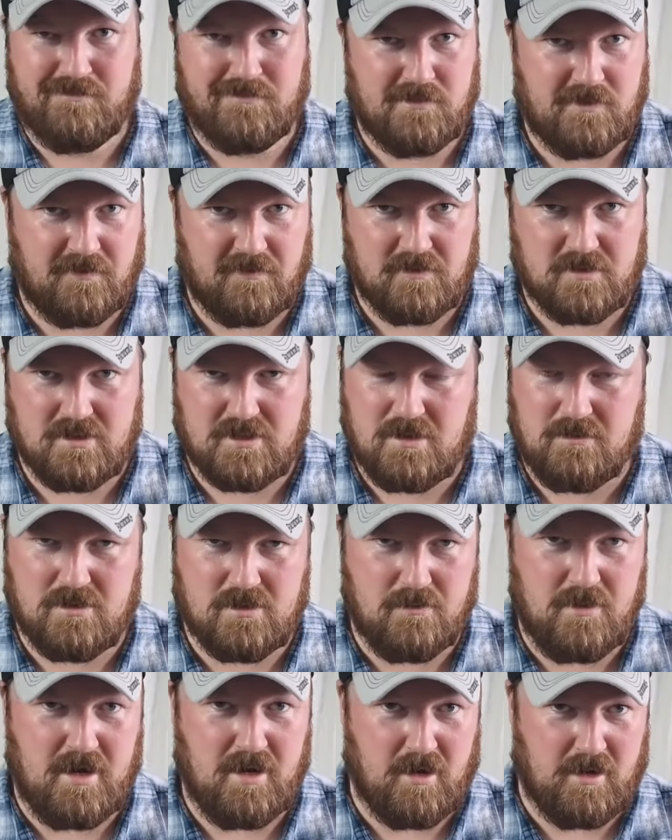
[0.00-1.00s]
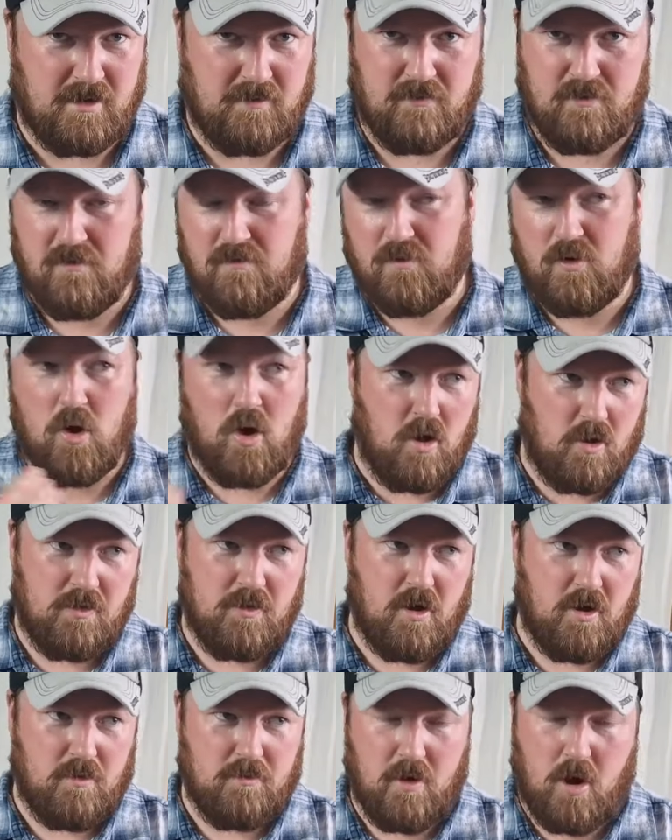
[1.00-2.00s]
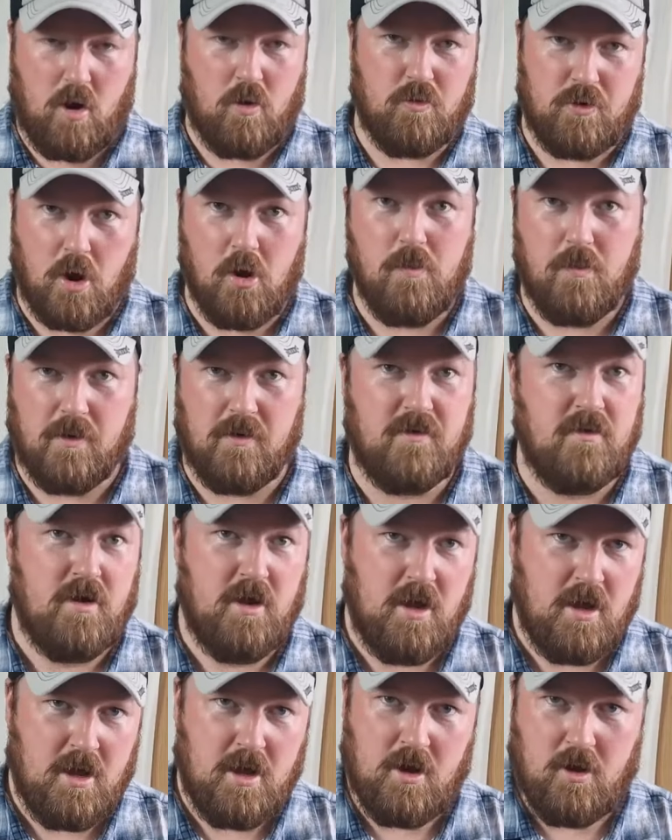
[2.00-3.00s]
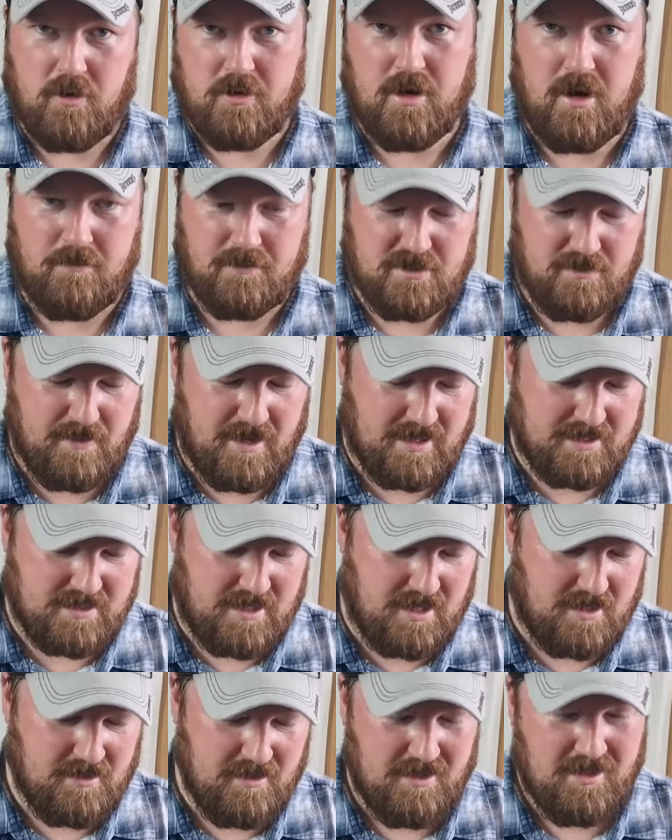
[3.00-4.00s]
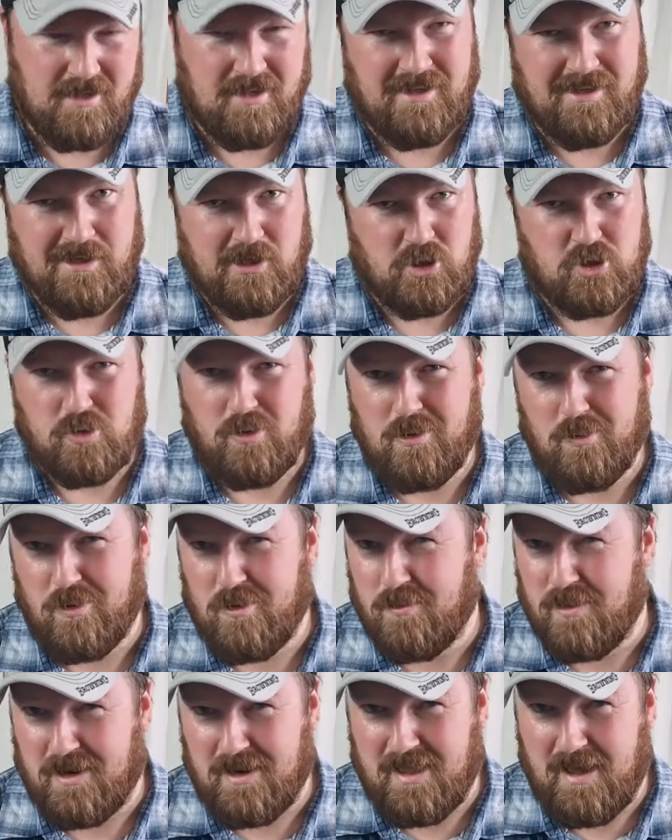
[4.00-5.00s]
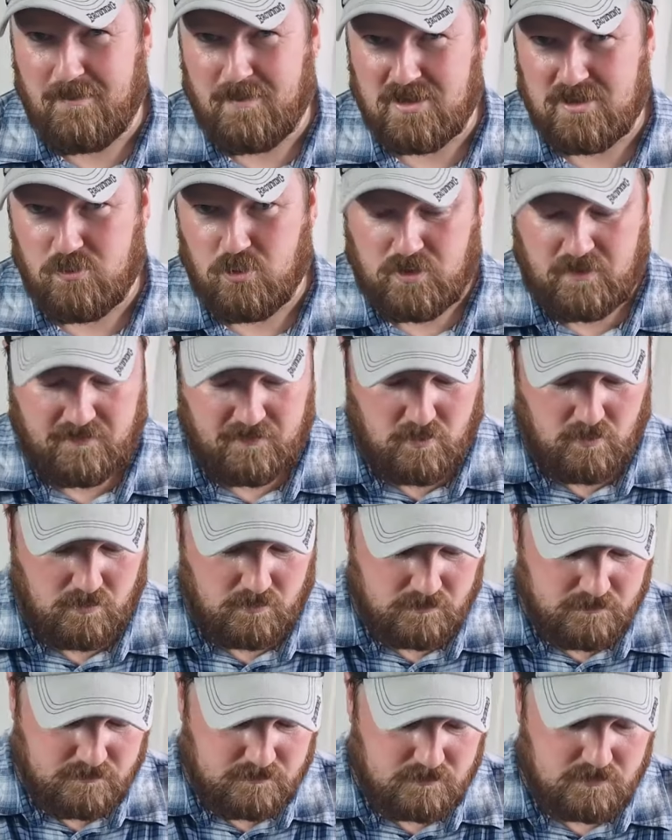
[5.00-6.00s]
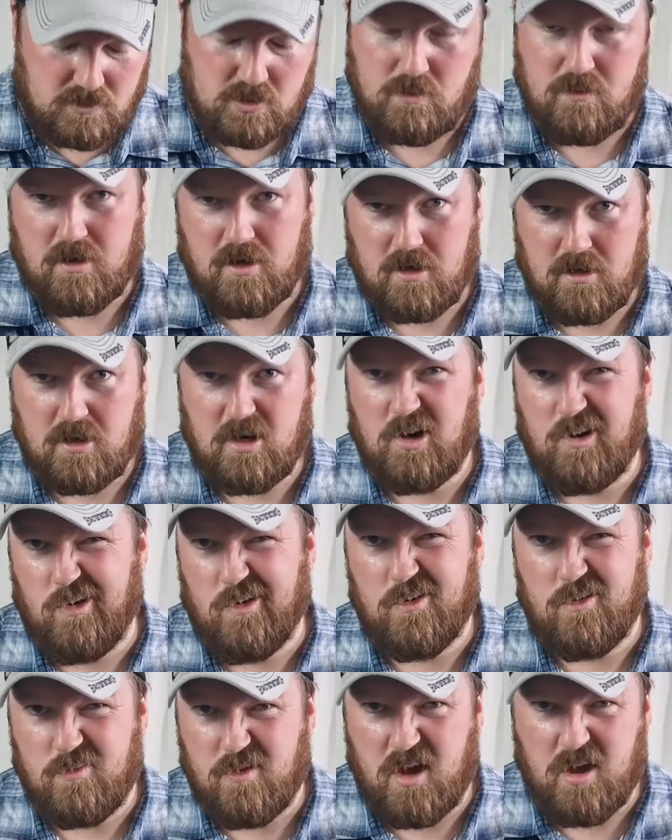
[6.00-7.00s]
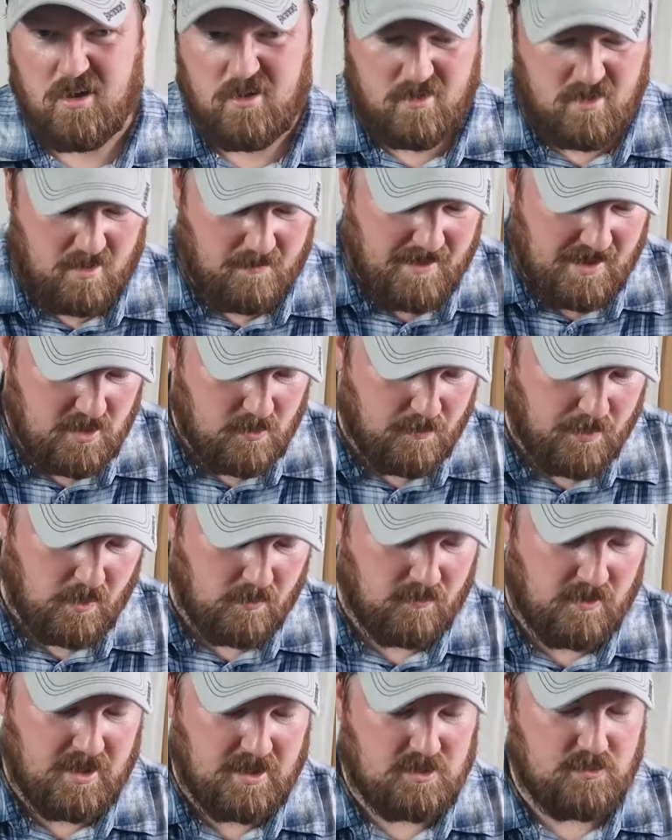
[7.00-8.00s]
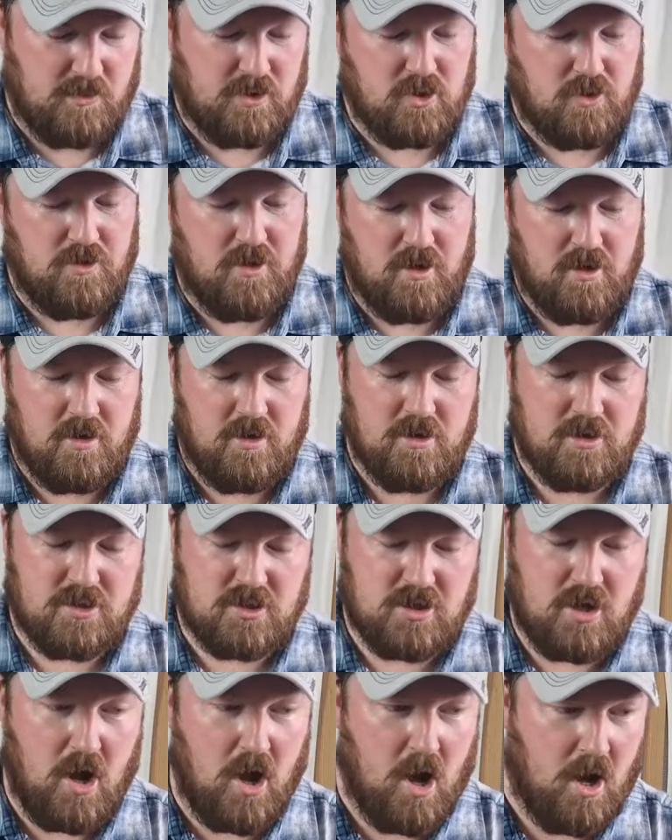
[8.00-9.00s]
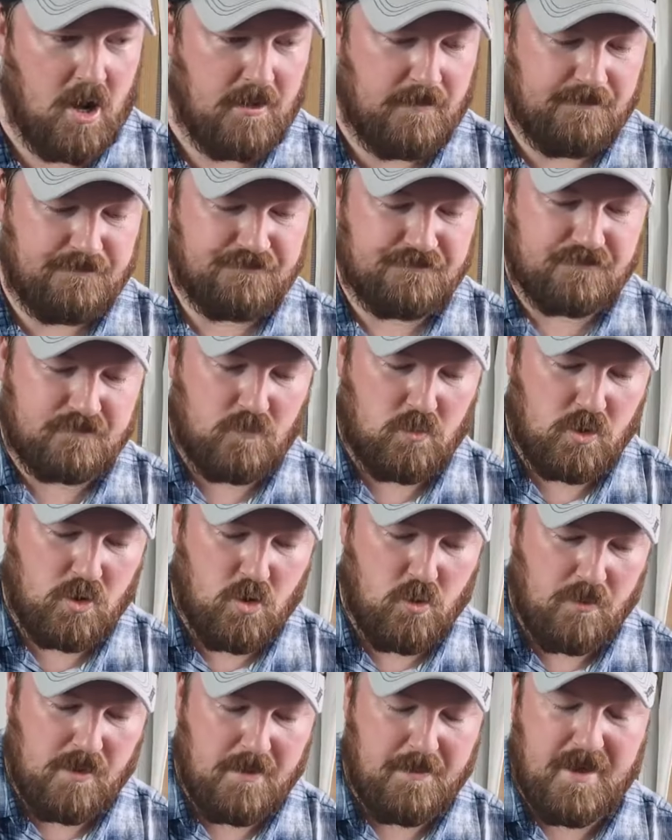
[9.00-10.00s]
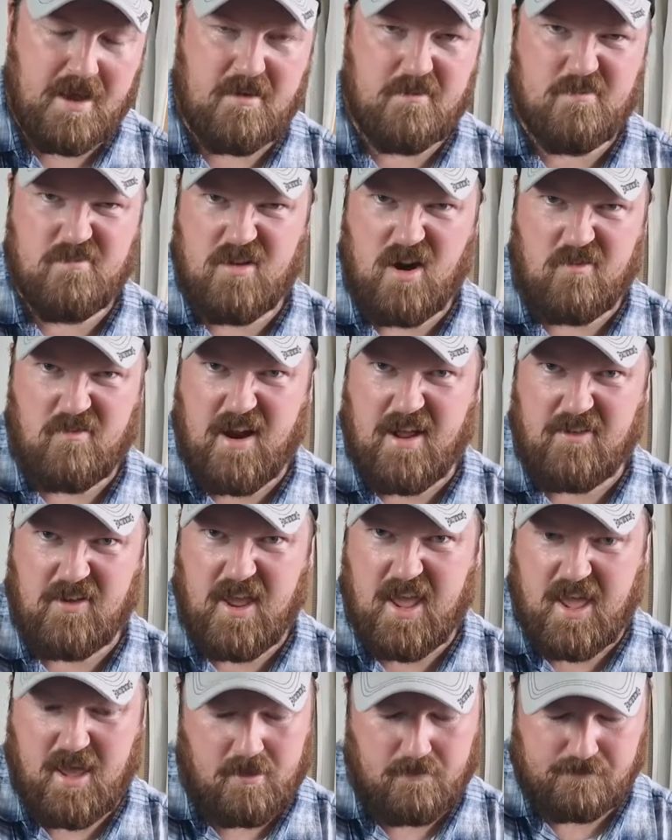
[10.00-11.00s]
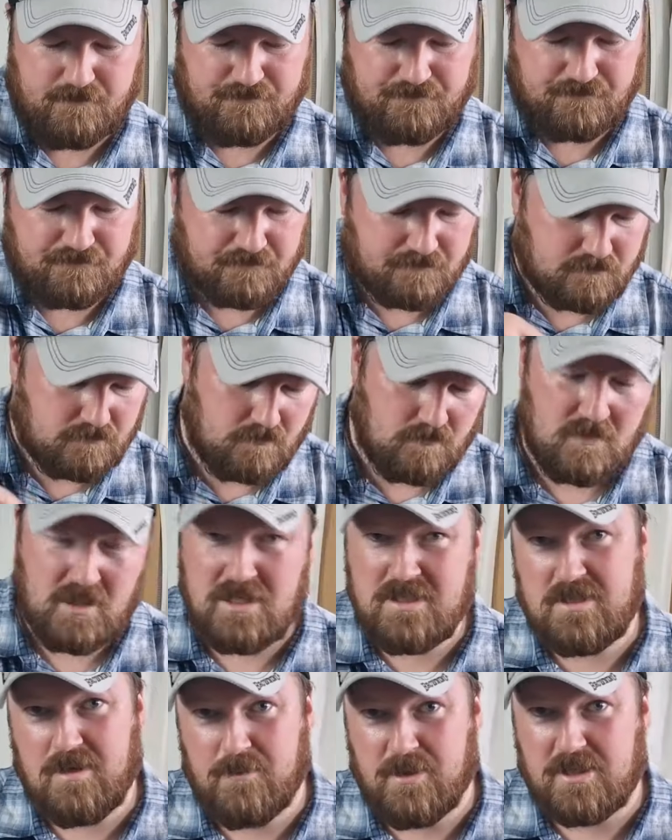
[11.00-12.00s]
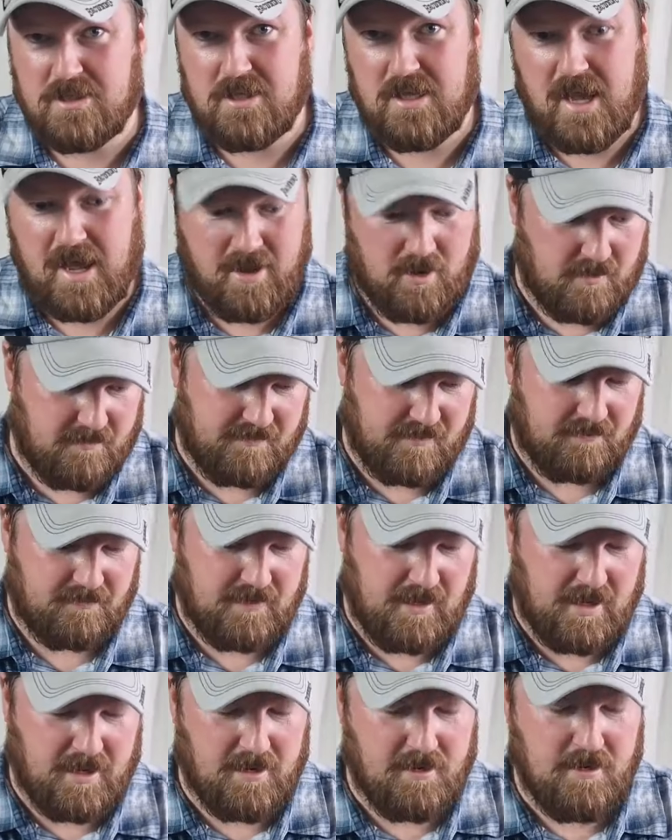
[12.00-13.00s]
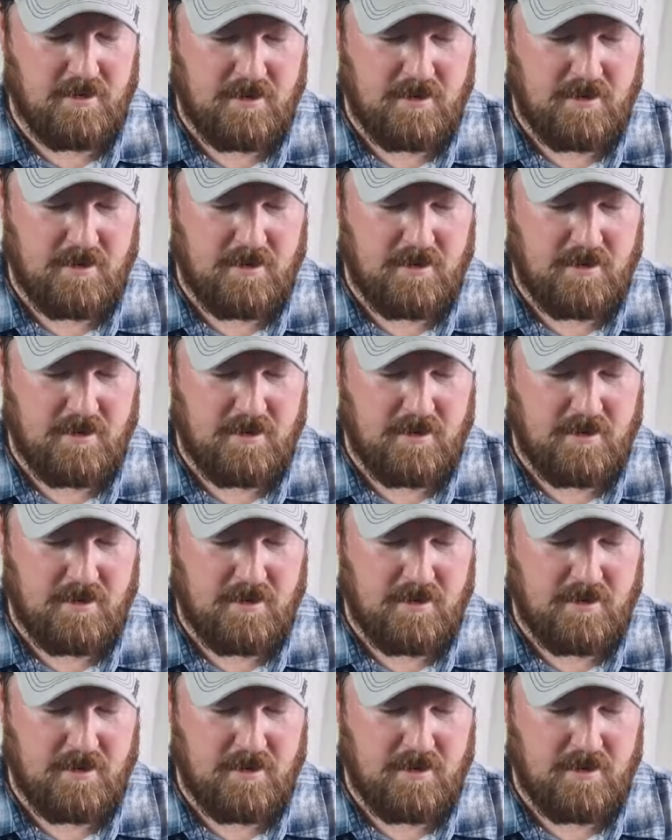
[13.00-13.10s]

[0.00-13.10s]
It seems to me like if you've got the hold open on an empty magazine, surely it wouldn't have been that much more difficult to include a manual bolt release, which on the SCAR would normally be around here, similar to the AR-15